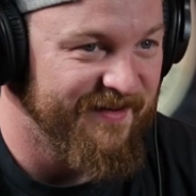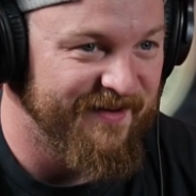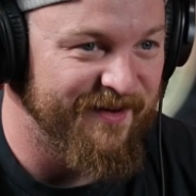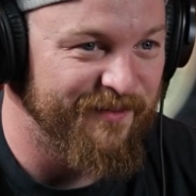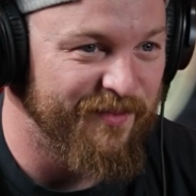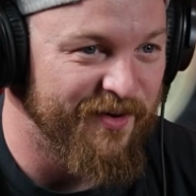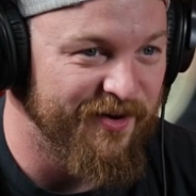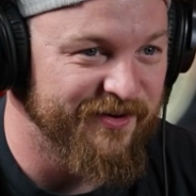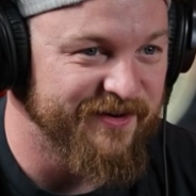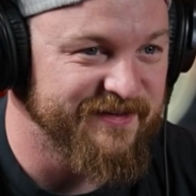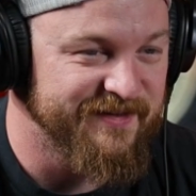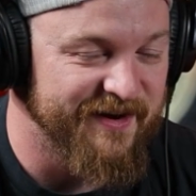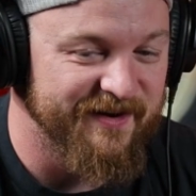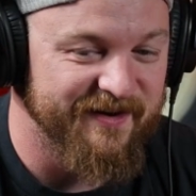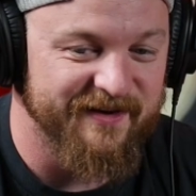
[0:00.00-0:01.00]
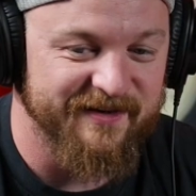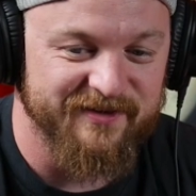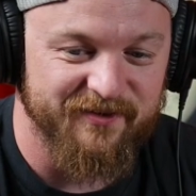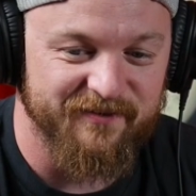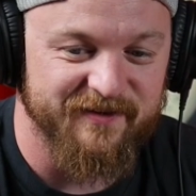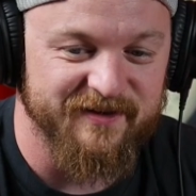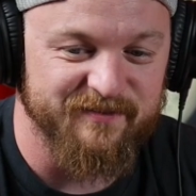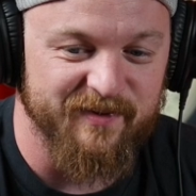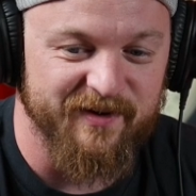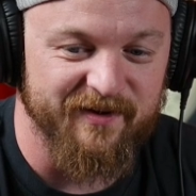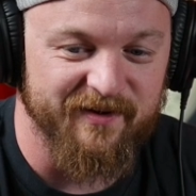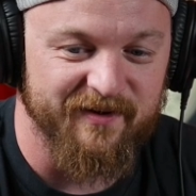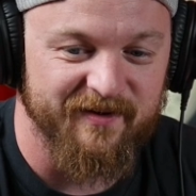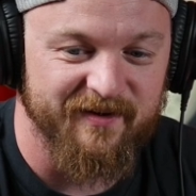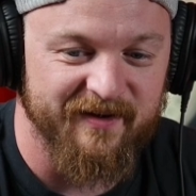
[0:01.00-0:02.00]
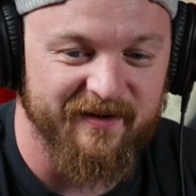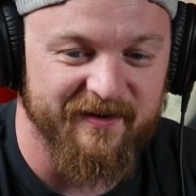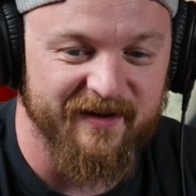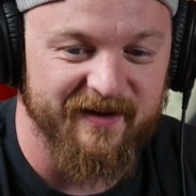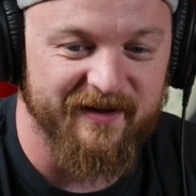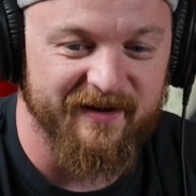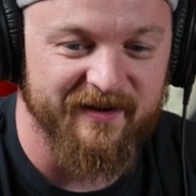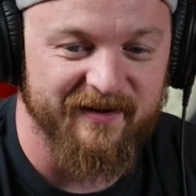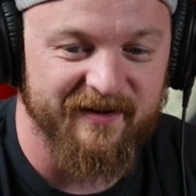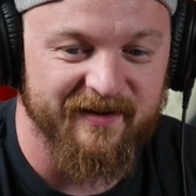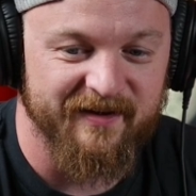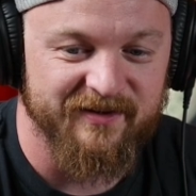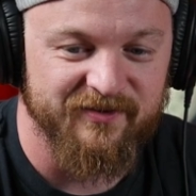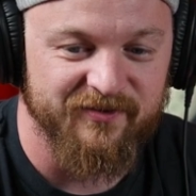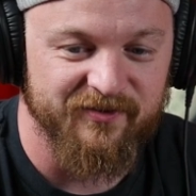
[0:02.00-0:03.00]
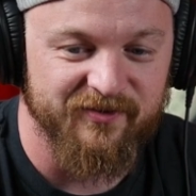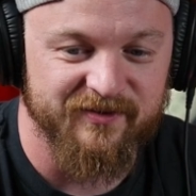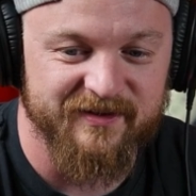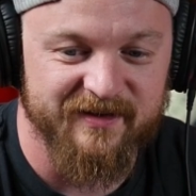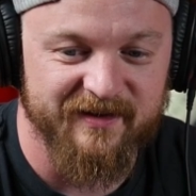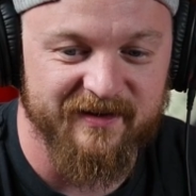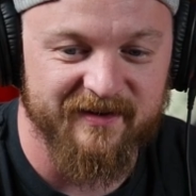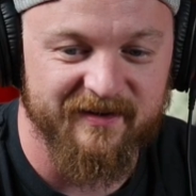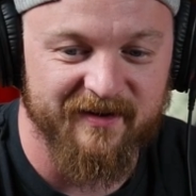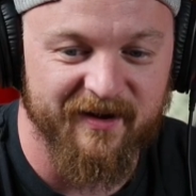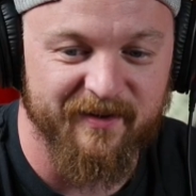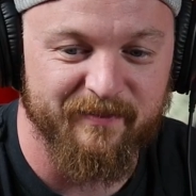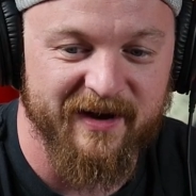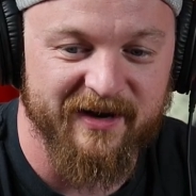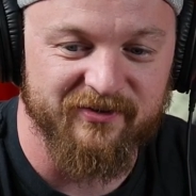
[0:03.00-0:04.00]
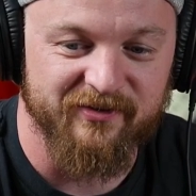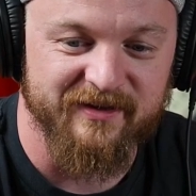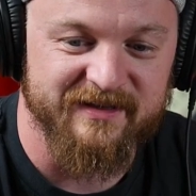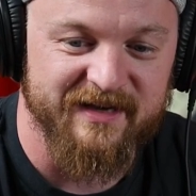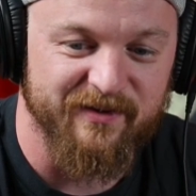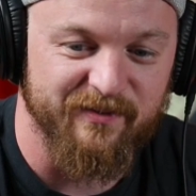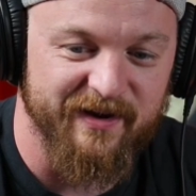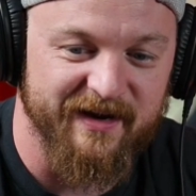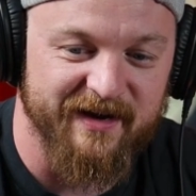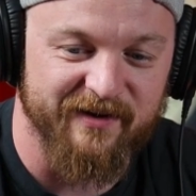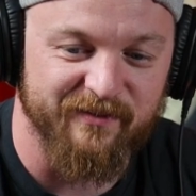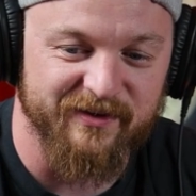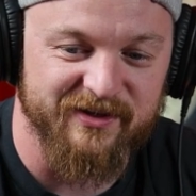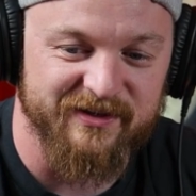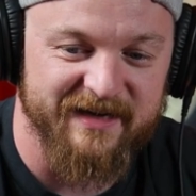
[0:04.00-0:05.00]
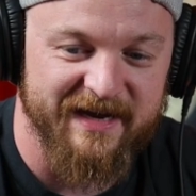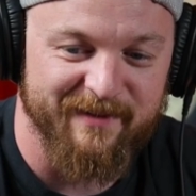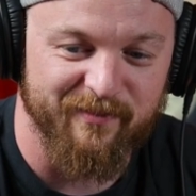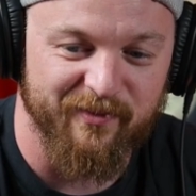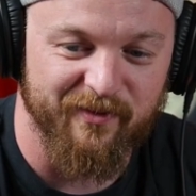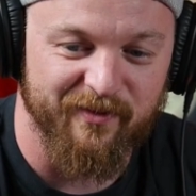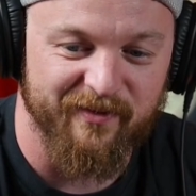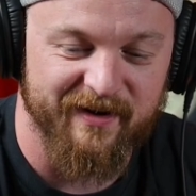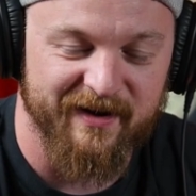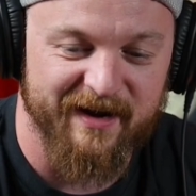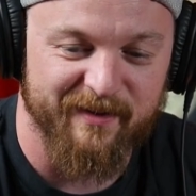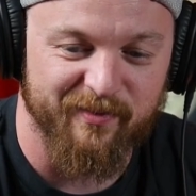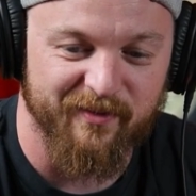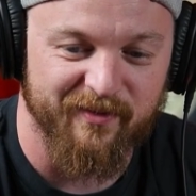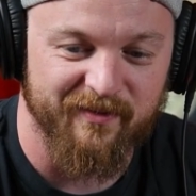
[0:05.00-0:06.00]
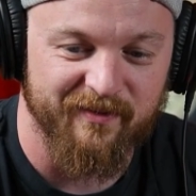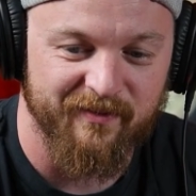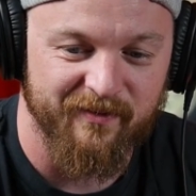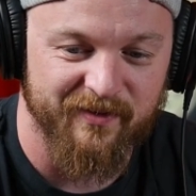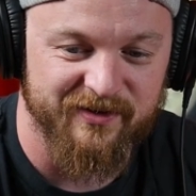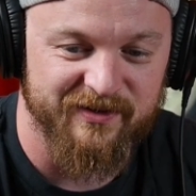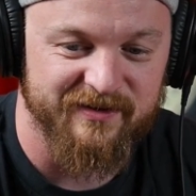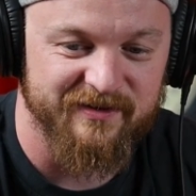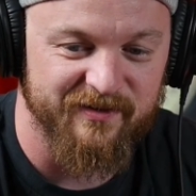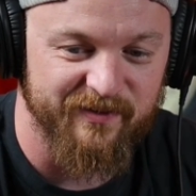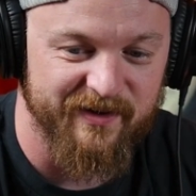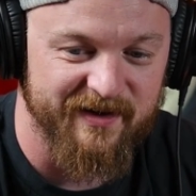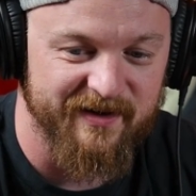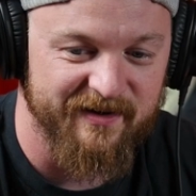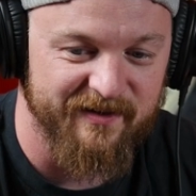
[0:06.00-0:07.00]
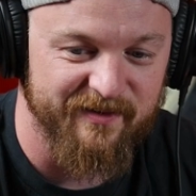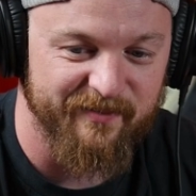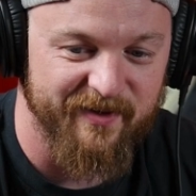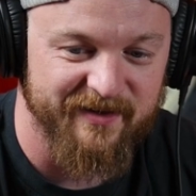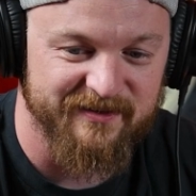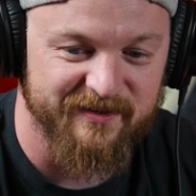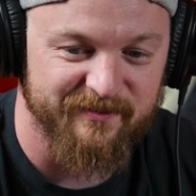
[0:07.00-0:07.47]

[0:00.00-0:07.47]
A bar decided to serve his beer, and they introduced it on Patriots Day weekend, which is April, which is the weekend of the Boston